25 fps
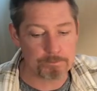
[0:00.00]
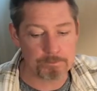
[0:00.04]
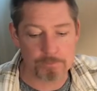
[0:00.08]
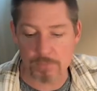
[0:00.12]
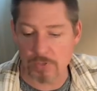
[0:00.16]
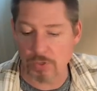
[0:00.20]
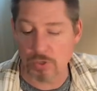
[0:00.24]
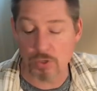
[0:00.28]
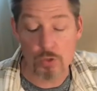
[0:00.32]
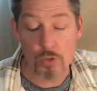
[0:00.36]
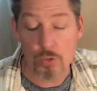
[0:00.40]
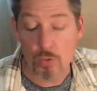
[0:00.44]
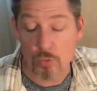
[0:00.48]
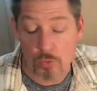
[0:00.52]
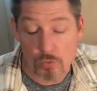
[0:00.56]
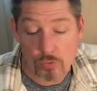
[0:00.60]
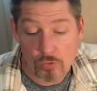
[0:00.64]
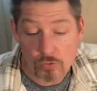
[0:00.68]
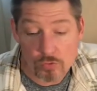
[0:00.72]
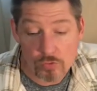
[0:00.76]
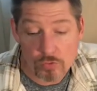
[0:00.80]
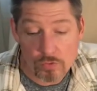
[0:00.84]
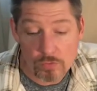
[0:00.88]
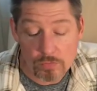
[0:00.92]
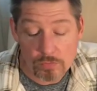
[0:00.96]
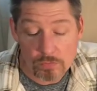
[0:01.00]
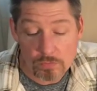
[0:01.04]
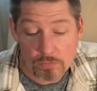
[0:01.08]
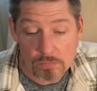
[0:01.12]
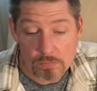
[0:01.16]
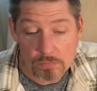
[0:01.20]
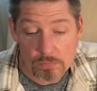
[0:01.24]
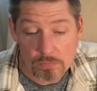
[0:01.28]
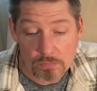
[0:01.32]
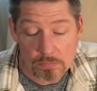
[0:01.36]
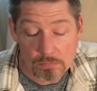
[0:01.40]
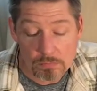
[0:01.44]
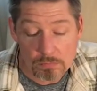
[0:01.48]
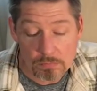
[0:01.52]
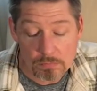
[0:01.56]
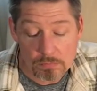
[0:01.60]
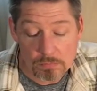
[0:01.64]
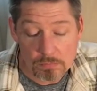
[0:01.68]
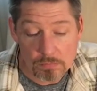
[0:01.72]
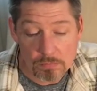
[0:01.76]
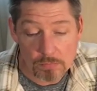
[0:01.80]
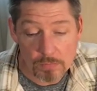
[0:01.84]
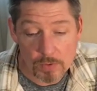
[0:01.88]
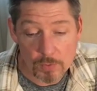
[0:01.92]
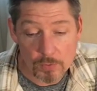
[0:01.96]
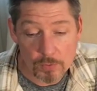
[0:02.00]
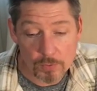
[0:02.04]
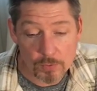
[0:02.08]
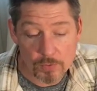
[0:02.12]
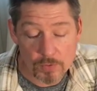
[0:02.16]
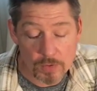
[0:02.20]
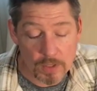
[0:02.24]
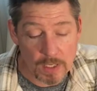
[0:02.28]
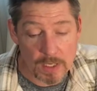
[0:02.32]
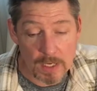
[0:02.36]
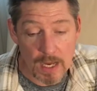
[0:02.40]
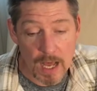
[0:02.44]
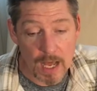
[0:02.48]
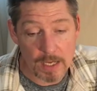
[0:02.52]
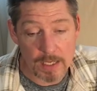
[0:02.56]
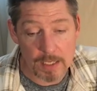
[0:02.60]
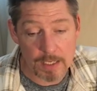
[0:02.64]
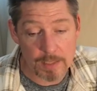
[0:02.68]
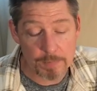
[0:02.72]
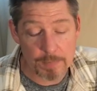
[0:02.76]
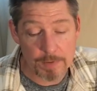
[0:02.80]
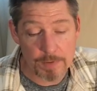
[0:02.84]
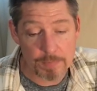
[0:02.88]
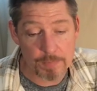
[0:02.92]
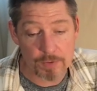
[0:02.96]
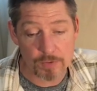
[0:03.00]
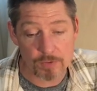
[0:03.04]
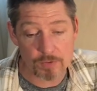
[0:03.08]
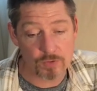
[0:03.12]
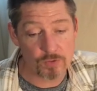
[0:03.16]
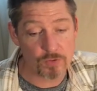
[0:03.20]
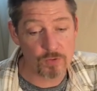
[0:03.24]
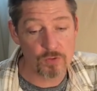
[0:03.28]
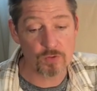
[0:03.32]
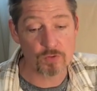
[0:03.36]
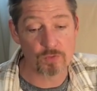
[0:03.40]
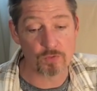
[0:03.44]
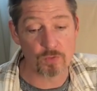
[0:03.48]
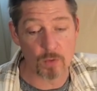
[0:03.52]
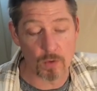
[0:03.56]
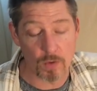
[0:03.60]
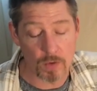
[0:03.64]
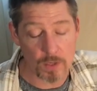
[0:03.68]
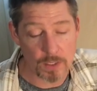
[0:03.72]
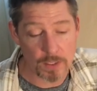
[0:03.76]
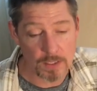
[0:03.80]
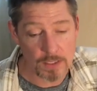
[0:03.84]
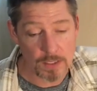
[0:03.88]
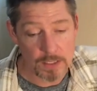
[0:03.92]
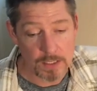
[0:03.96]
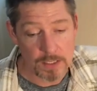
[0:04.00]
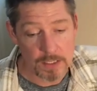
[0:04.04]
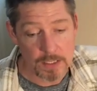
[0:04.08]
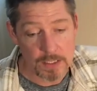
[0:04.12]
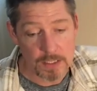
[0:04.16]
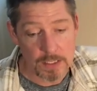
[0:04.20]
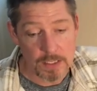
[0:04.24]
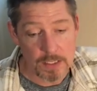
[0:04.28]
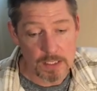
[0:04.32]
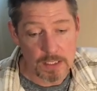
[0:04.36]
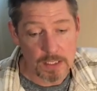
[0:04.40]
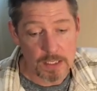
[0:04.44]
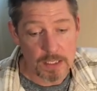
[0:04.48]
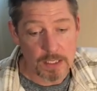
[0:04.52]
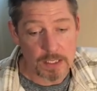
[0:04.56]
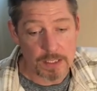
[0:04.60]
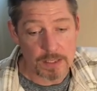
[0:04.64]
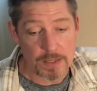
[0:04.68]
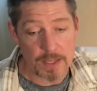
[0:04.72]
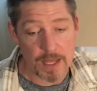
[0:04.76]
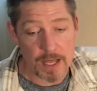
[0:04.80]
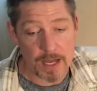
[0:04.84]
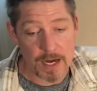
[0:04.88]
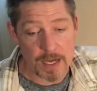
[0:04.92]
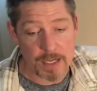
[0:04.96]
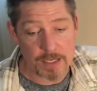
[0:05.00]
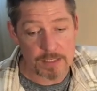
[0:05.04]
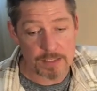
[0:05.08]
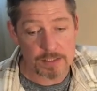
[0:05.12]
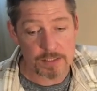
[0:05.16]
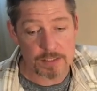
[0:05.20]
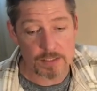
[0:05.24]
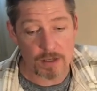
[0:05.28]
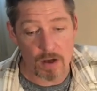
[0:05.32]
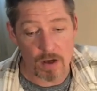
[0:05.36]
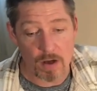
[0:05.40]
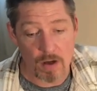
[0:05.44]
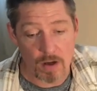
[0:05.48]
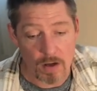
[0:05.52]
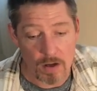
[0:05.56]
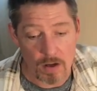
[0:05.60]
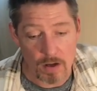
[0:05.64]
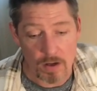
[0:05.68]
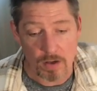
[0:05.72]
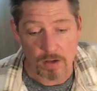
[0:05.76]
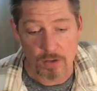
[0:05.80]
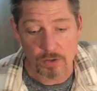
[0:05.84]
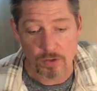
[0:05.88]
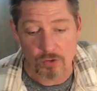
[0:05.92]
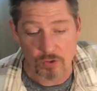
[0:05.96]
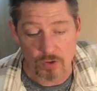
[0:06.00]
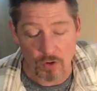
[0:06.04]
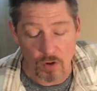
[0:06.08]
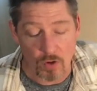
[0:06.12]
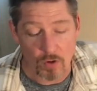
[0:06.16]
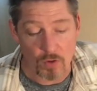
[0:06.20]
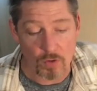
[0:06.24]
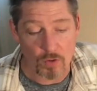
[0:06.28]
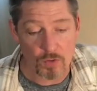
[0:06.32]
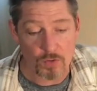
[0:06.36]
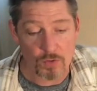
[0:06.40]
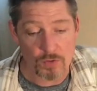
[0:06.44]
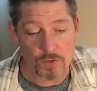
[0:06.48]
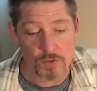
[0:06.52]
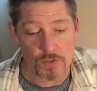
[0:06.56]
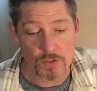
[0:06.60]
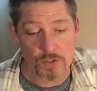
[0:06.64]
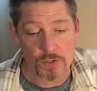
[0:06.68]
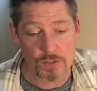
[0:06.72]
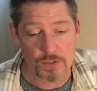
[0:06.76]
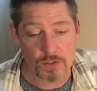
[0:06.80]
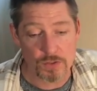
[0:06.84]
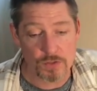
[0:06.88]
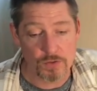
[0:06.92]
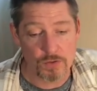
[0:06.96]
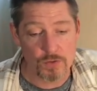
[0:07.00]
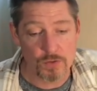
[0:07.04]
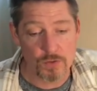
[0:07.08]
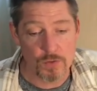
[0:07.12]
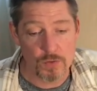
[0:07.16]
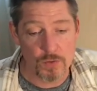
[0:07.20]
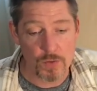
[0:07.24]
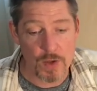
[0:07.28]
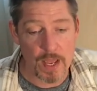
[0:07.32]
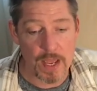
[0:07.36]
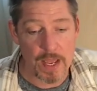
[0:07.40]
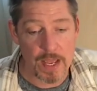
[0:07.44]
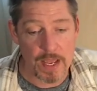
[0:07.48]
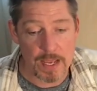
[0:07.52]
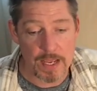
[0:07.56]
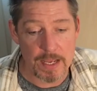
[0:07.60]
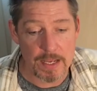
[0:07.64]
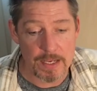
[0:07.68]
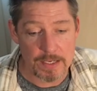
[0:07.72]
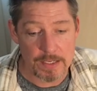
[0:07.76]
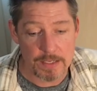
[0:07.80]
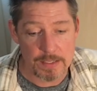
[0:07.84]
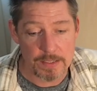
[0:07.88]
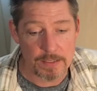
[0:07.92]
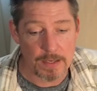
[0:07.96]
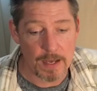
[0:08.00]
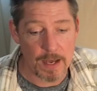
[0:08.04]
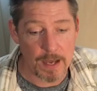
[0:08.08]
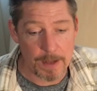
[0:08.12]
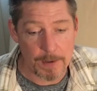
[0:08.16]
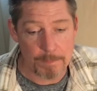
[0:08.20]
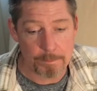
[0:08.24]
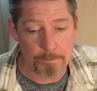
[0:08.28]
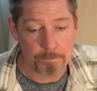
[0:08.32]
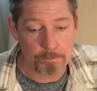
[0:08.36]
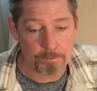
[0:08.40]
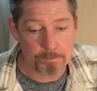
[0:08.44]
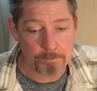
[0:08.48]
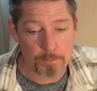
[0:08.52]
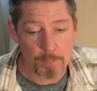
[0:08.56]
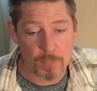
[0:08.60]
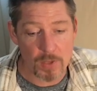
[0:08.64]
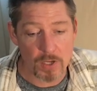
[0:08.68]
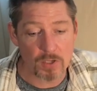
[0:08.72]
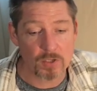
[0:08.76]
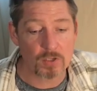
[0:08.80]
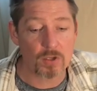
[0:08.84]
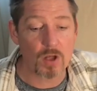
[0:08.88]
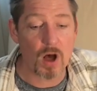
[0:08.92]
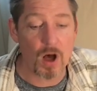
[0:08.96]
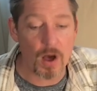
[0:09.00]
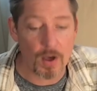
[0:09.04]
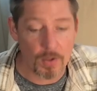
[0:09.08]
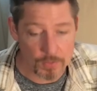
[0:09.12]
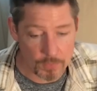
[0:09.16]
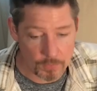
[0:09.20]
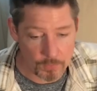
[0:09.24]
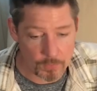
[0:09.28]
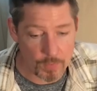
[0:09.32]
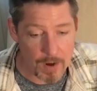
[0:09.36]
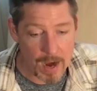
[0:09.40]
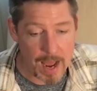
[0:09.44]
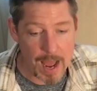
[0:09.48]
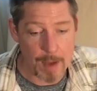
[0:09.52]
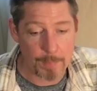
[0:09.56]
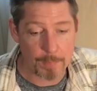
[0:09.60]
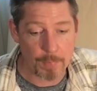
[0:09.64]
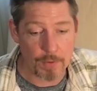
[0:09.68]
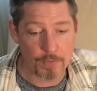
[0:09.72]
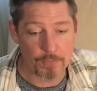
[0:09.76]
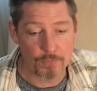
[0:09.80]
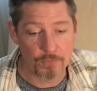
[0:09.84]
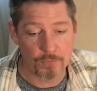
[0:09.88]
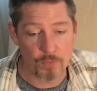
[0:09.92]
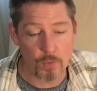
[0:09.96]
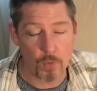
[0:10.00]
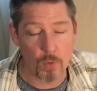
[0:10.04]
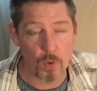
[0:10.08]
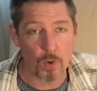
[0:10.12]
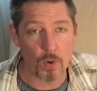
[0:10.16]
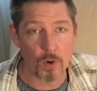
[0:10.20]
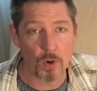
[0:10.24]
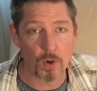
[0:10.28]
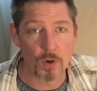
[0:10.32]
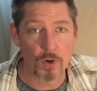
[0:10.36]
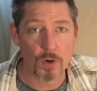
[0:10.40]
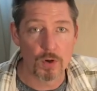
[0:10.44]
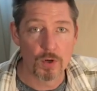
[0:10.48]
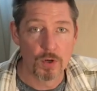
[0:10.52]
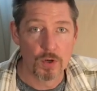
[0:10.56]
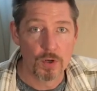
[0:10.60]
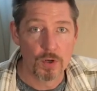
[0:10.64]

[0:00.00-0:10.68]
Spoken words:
used. There's not gonna be much use for it. Then I saw Charles do a cloth wrap for